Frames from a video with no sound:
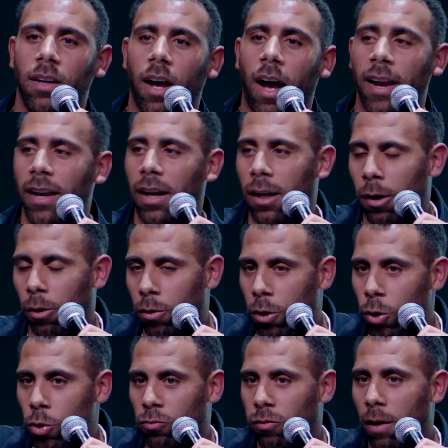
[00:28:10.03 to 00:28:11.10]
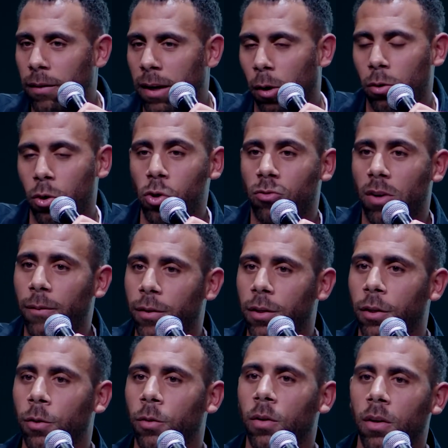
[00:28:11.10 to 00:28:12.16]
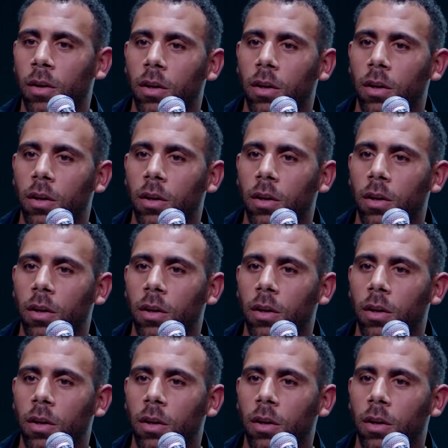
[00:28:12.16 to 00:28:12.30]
and then they'll lose revenue.